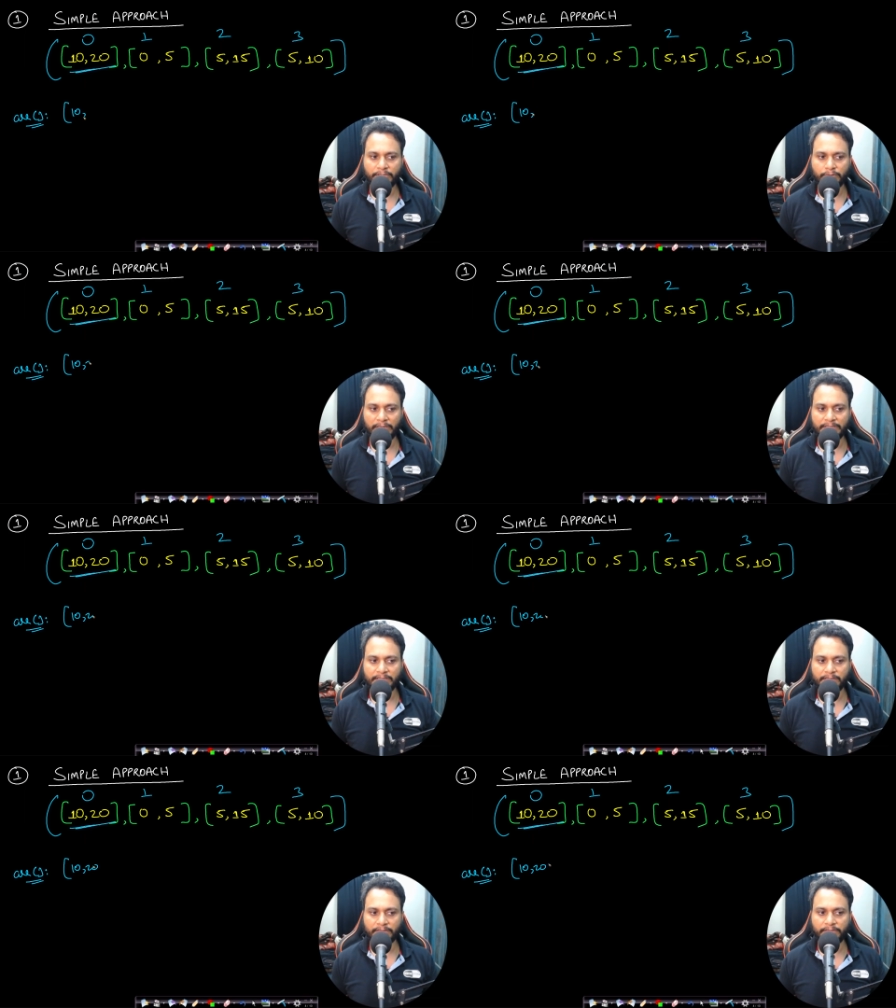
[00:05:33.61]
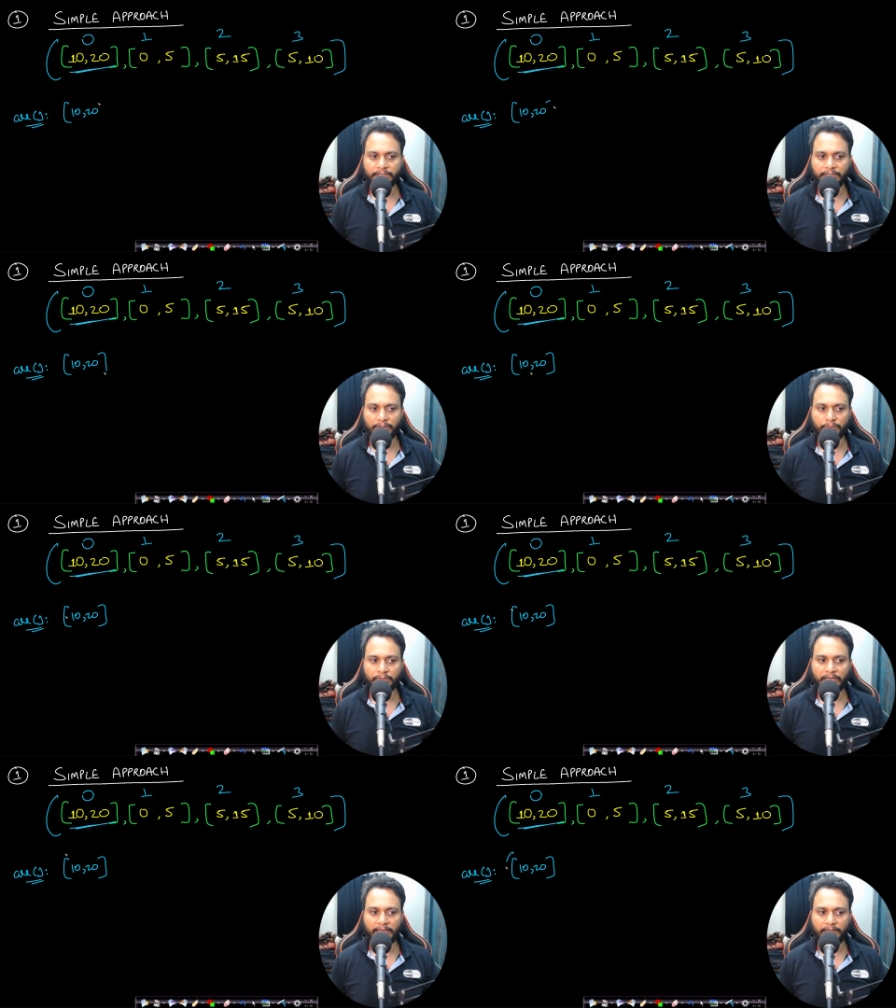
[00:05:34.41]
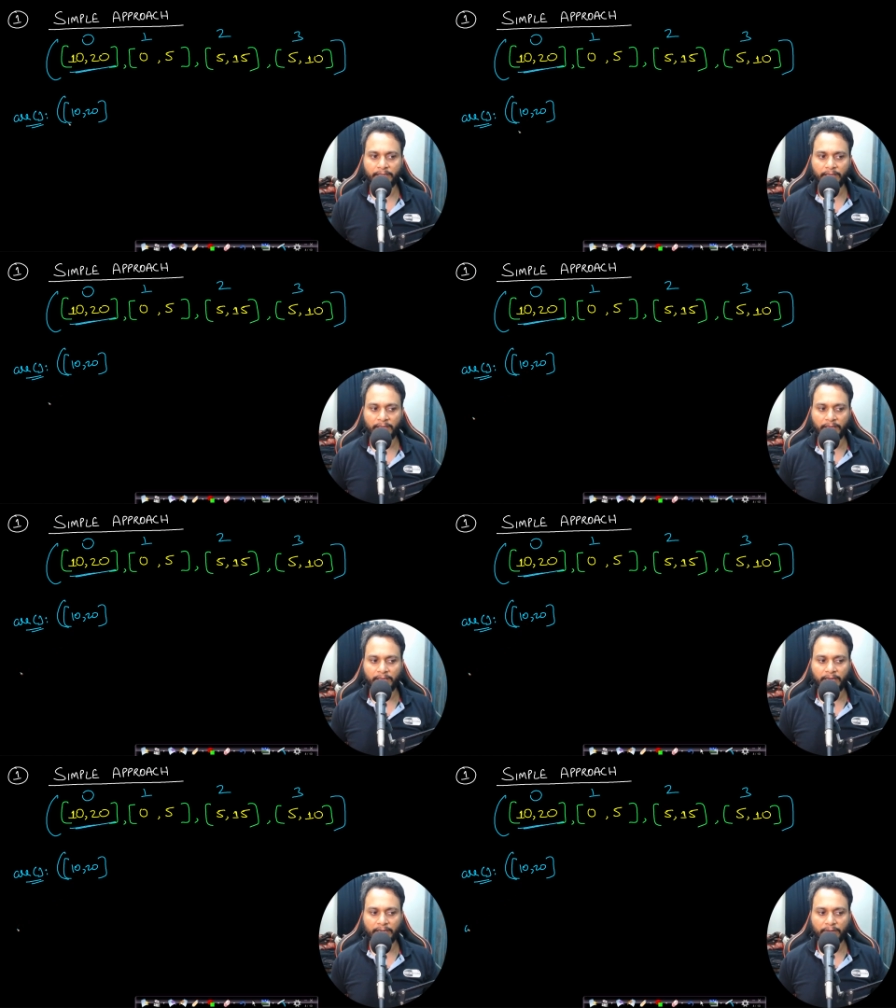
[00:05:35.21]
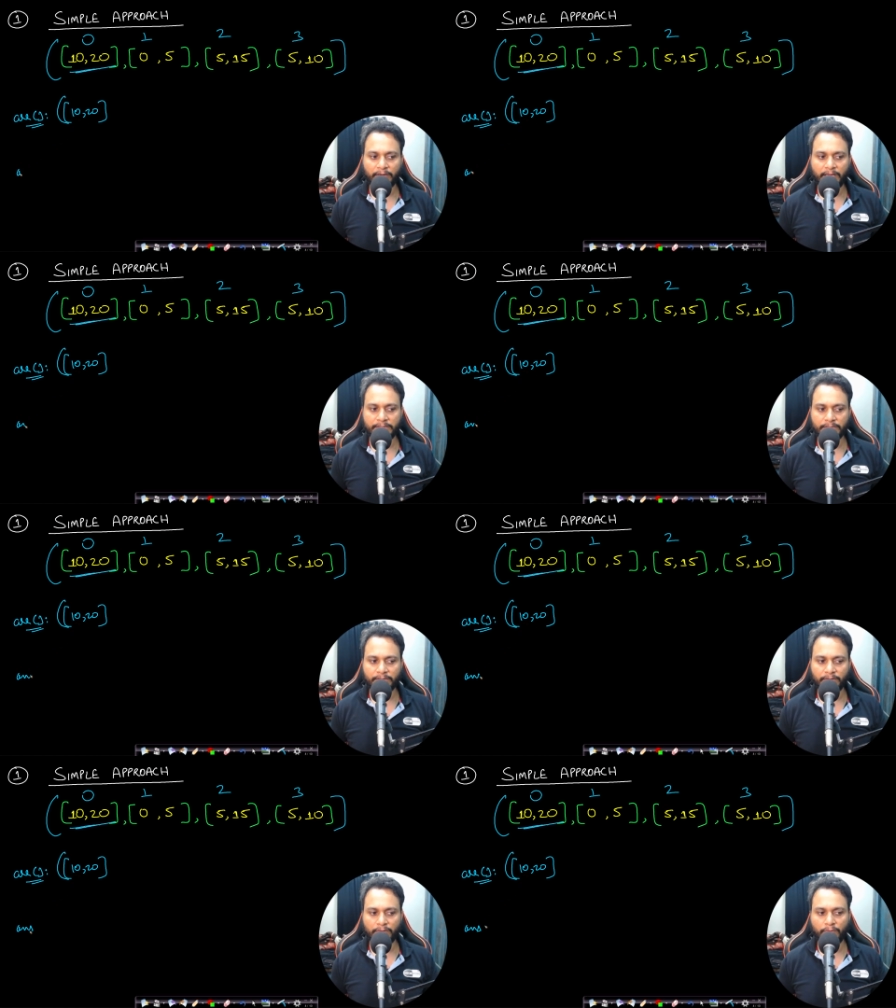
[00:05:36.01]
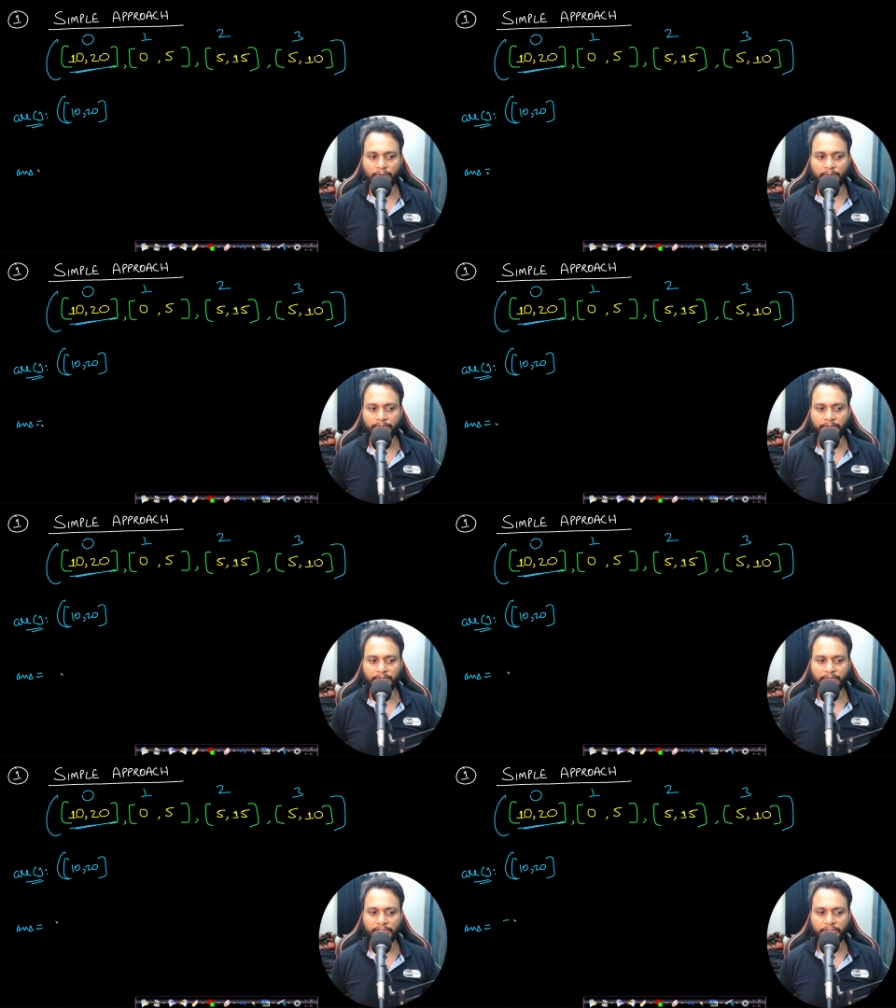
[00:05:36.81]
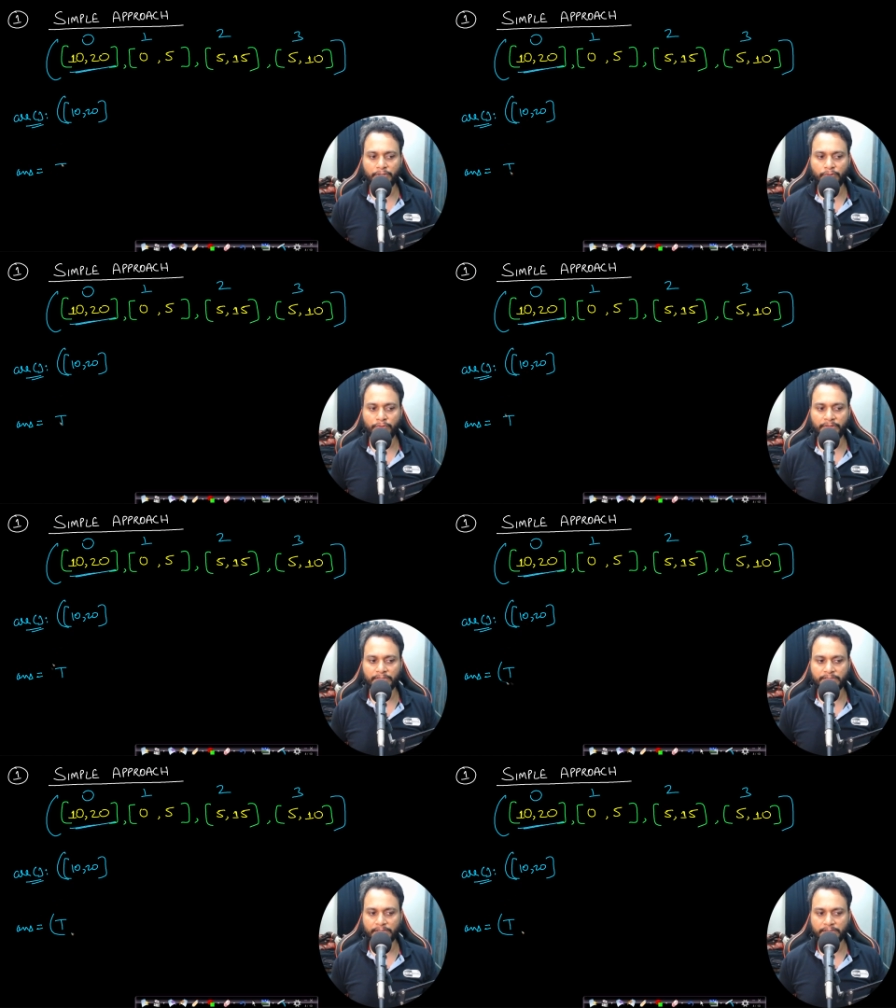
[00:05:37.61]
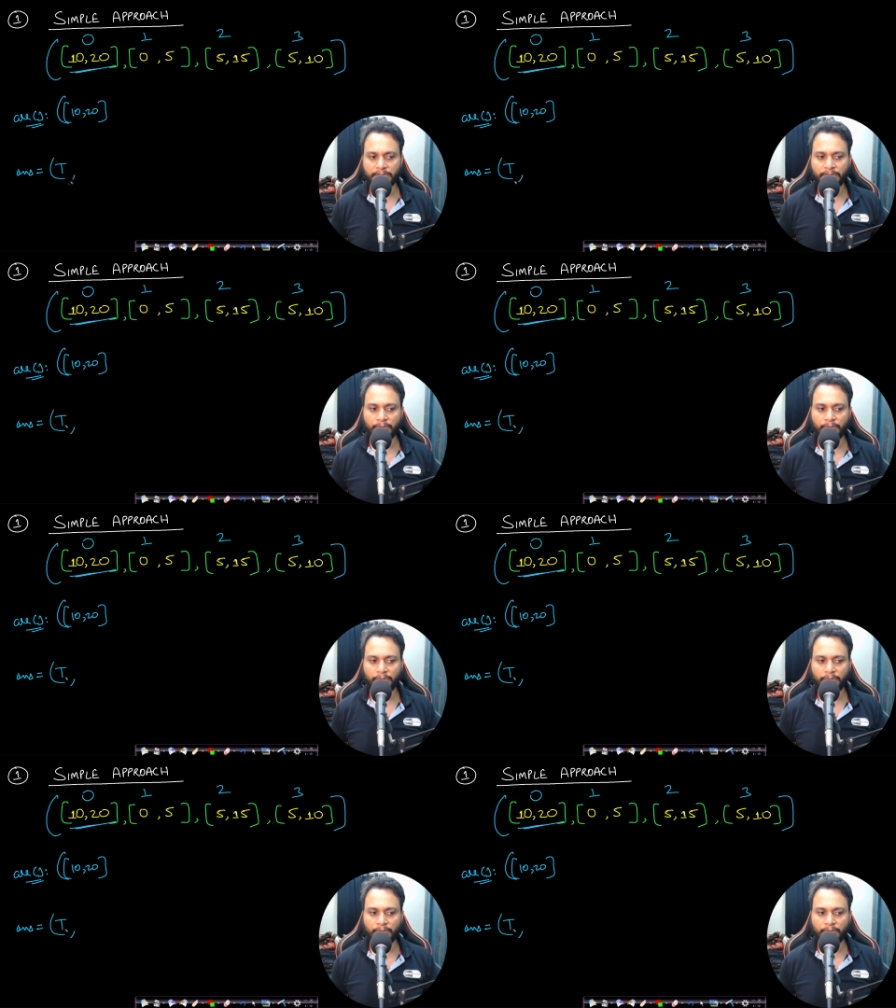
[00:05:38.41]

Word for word: So let's insert it into the array and our answer will be returning true in this case.